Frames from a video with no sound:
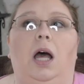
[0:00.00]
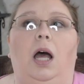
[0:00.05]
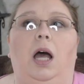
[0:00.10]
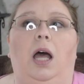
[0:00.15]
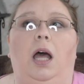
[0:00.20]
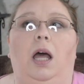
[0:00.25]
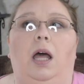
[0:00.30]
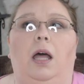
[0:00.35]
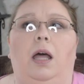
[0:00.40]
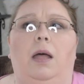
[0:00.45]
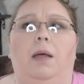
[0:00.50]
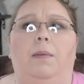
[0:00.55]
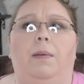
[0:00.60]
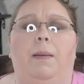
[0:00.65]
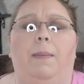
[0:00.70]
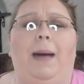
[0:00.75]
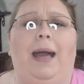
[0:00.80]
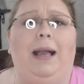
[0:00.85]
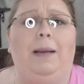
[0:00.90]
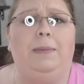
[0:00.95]
uh, a
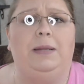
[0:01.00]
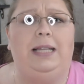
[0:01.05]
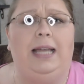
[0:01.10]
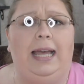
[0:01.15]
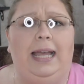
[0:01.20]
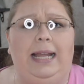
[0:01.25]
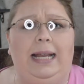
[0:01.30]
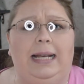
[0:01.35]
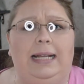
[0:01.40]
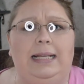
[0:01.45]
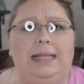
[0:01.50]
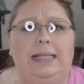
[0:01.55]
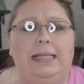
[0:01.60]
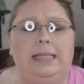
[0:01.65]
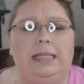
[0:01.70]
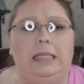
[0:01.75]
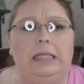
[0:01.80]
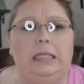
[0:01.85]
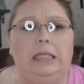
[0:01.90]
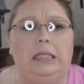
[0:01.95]
bag of
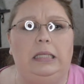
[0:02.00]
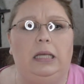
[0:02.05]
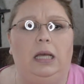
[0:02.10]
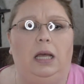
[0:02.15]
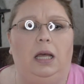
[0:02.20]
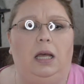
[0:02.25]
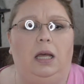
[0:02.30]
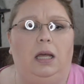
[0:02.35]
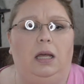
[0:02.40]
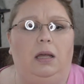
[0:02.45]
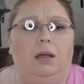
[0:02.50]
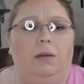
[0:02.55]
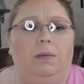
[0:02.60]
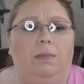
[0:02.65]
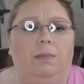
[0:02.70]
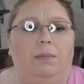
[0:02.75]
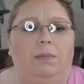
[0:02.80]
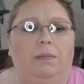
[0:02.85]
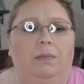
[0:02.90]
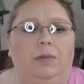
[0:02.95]
potatoes, um,
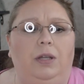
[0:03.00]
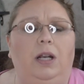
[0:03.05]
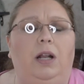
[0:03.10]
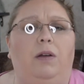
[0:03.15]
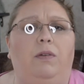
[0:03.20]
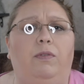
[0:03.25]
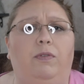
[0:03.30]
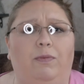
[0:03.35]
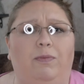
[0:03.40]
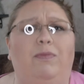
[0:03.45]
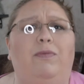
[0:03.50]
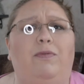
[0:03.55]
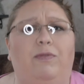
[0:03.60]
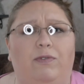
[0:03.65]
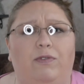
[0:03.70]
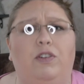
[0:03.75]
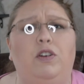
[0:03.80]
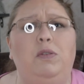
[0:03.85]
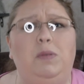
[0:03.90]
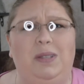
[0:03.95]
you know,
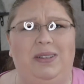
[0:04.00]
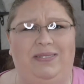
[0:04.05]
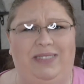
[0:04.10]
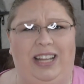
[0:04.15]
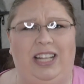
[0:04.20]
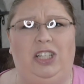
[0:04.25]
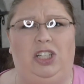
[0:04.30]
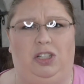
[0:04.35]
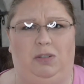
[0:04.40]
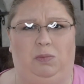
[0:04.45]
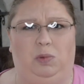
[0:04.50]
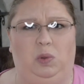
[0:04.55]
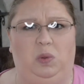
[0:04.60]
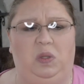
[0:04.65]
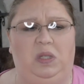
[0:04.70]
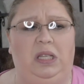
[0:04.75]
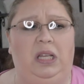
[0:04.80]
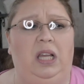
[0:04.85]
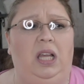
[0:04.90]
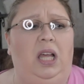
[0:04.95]
fruits and
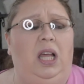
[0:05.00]
vegetables.